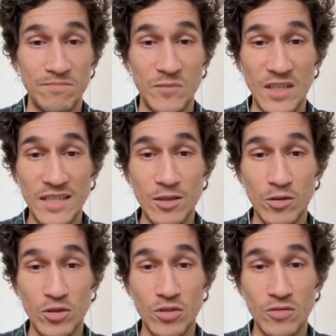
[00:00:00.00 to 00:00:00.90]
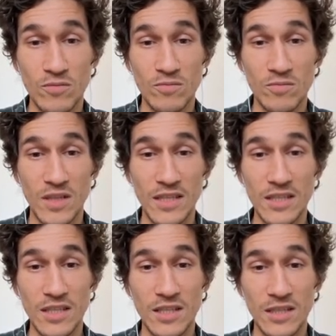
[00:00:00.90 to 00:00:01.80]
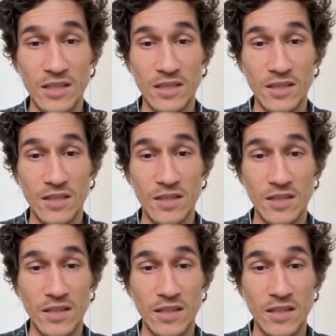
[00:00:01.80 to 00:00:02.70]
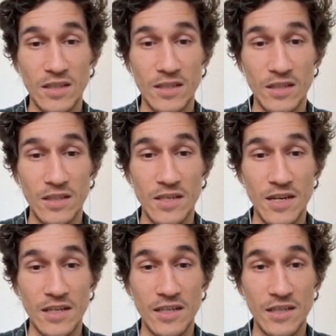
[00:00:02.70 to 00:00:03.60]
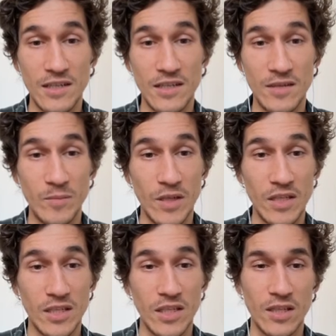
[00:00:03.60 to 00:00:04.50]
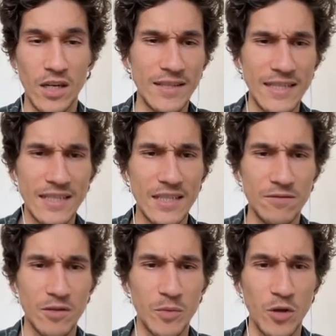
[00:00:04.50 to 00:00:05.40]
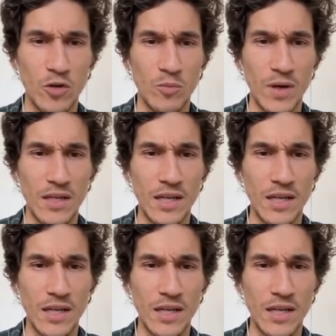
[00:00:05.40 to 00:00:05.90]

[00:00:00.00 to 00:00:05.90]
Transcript: This also, this, yeah. But let's see. I think this will be occupied.